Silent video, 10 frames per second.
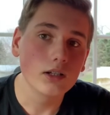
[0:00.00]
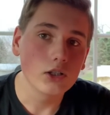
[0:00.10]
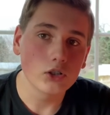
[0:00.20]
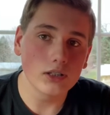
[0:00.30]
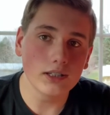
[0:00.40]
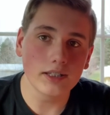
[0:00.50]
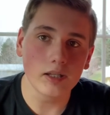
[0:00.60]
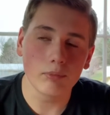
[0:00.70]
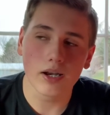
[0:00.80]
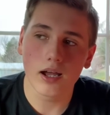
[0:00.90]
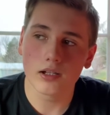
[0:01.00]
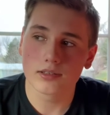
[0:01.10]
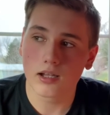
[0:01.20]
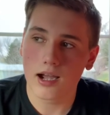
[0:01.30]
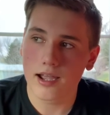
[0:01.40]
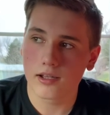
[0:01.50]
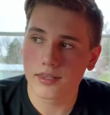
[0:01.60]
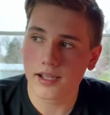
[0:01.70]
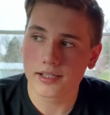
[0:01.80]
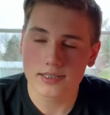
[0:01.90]
you need to keep an eye on
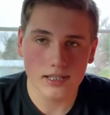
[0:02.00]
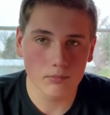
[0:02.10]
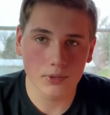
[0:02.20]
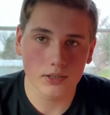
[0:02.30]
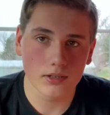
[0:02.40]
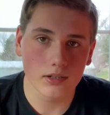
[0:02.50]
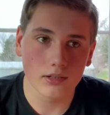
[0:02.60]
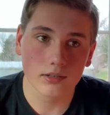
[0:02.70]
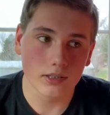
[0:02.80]
that, because that predator,